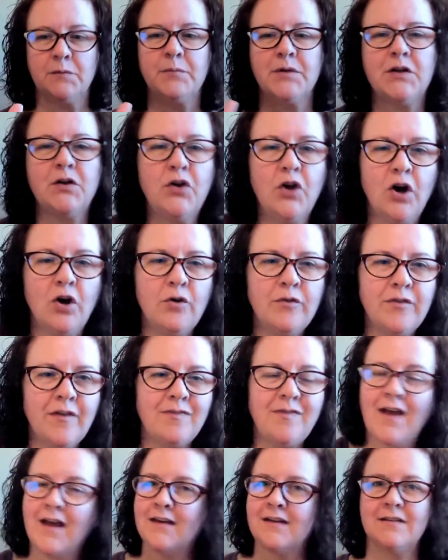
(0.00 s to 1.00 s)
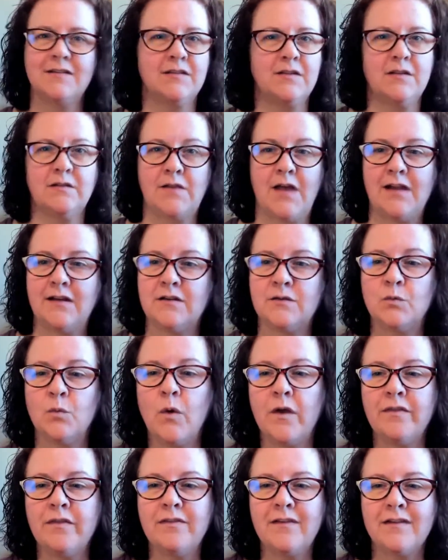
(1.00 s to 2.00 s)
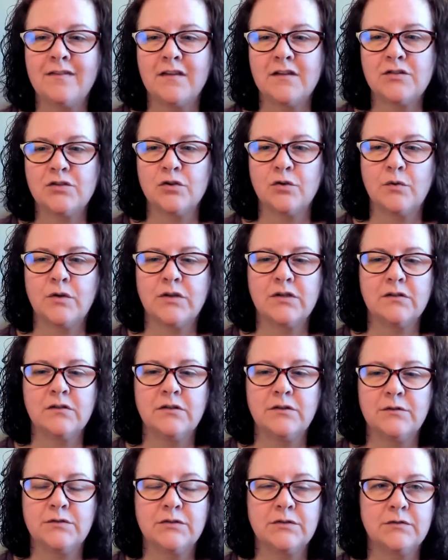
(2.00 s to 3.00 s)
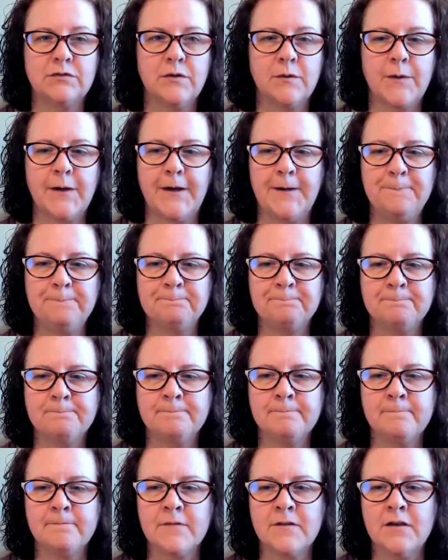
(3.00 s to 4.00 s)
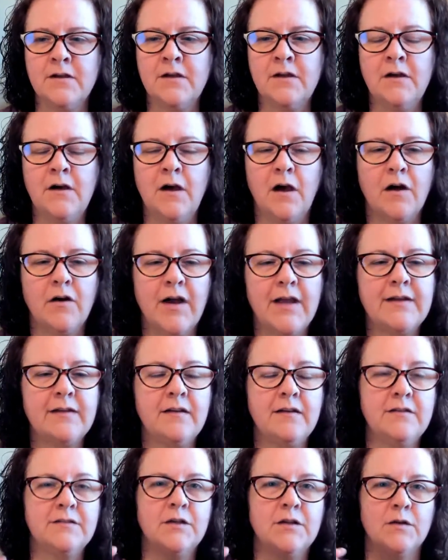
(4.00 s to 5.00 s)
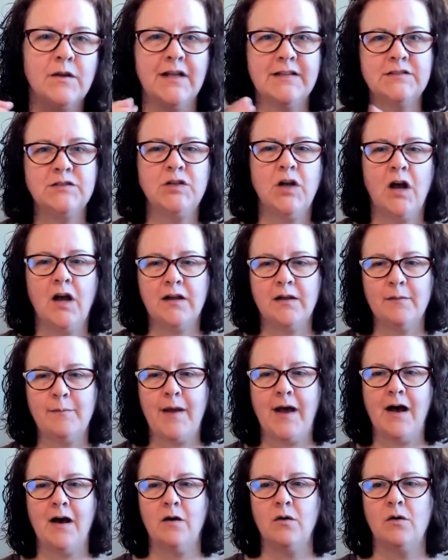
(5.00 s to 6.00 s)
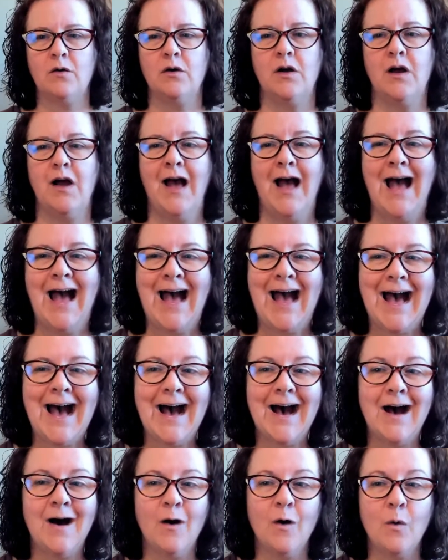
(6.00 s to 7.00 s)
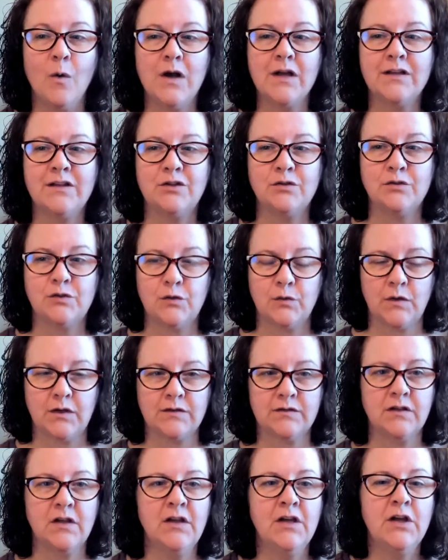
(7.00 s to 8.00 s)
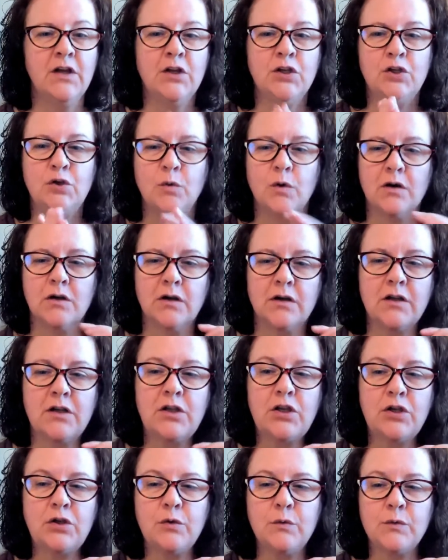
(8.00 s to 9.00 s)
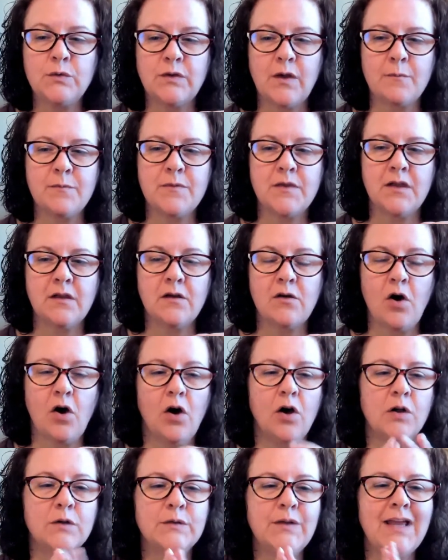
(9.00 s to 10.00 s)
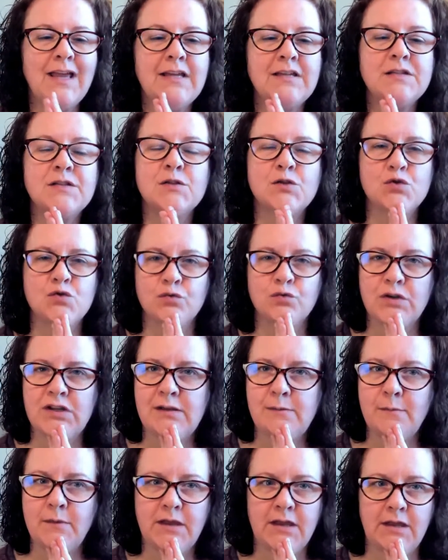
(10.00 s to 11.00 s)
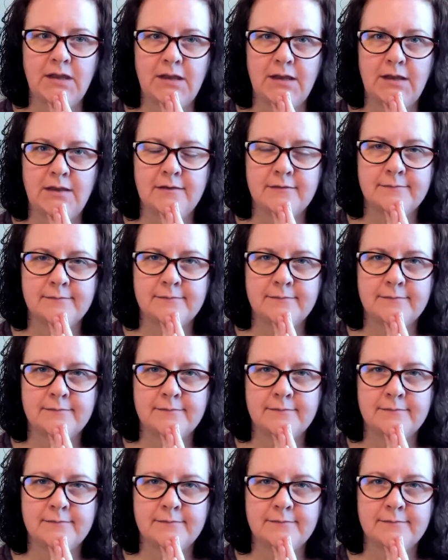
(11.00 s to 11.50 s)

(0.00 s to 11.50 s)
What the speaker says: But know that is one thing that you're going to lose. Okay. All right. So let's talk about how you do this. You are going to use something called a stream key.